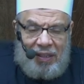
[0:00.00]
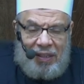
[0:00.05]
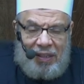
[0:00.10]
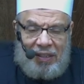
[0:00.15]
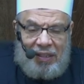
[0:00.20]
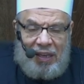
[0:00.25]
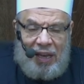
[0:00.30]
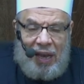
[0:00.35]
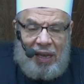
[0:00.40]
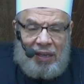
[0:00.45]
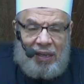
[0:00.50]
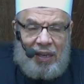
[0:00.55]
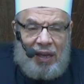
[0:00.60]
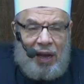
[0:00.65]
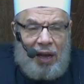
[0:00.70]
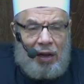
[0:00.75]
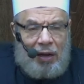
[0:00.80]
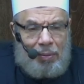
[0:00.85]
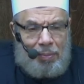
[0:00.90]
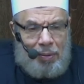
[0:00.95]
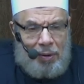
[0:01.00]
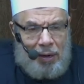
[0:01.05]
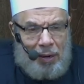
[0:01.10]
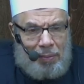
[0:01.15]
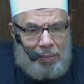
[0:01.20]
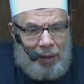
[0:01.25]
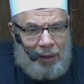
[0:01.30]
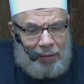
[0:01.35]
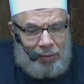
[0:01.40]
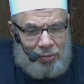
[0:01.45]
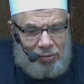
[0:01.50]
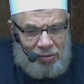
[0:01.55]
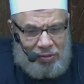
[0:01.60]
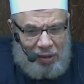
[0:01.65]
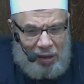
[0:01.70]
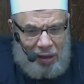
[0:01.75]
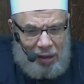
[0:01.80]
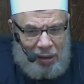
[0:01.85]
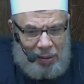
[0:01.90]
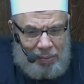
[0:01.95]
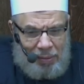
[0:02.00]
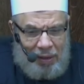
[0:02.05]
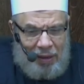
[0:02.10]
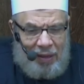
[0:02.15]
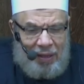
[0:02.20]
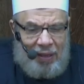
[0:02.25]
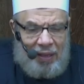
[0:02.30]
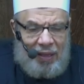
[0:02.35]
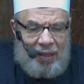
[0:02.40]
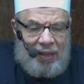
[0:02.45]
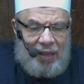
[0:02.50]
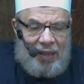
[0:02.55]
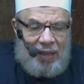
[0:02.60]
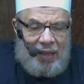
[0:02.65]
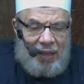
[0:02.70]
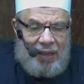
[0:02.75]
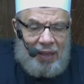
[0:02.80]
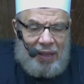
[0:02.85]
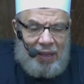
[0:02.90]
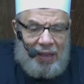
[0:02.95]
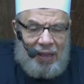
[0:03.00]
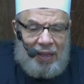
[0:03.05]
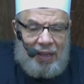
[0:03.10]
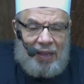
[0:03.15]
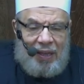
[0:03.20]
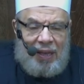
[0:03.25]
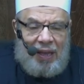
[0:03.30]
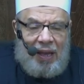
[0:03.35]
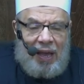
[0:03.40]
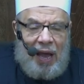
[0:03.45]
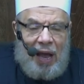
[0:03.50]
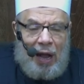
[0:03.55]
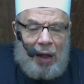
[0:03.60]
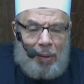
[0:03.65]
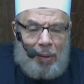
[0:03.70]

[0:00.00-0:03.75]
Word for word: The Prophet he told some of the companions